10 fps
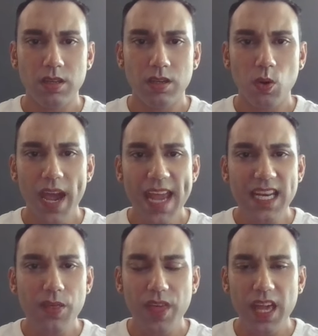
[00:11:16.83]
Or
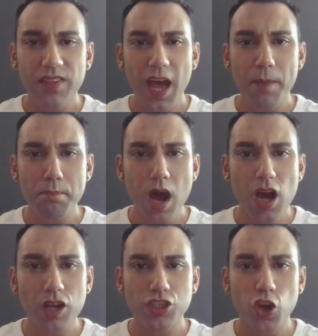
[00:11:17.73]
anything that
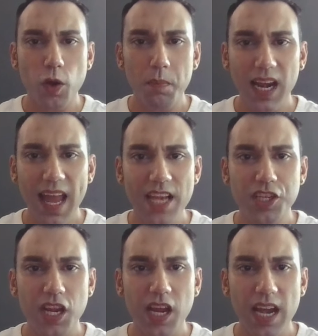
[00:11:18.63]
marks your
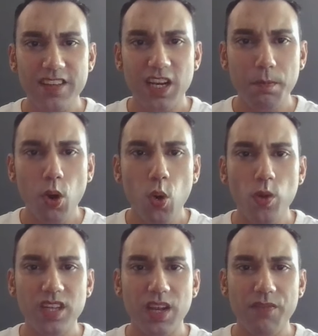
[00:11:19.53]
pleasure at an
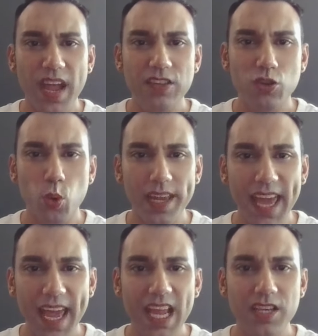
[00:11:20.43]
important event or
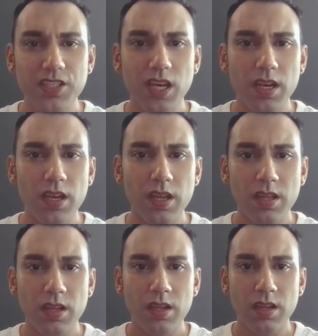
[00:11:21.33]
occasion
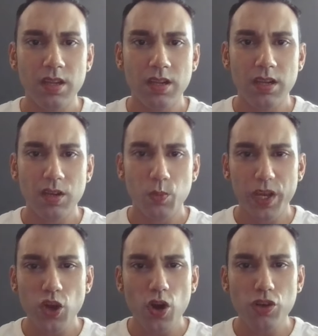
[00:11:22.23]
where
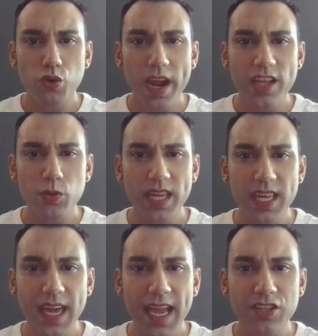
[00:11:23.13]
you're trying to
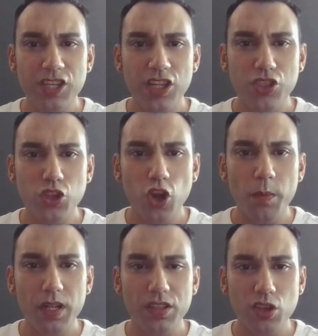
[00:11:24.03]
engage in
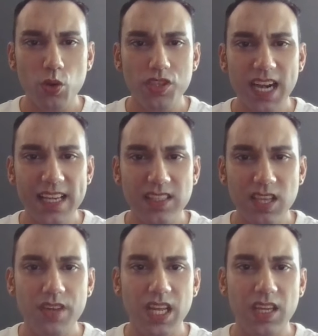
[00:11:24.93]
enjoyable social
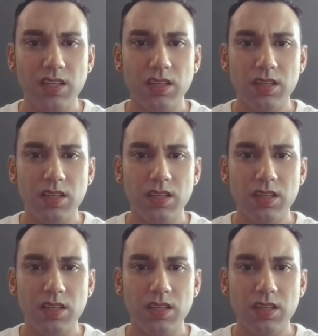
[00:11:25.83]
activity,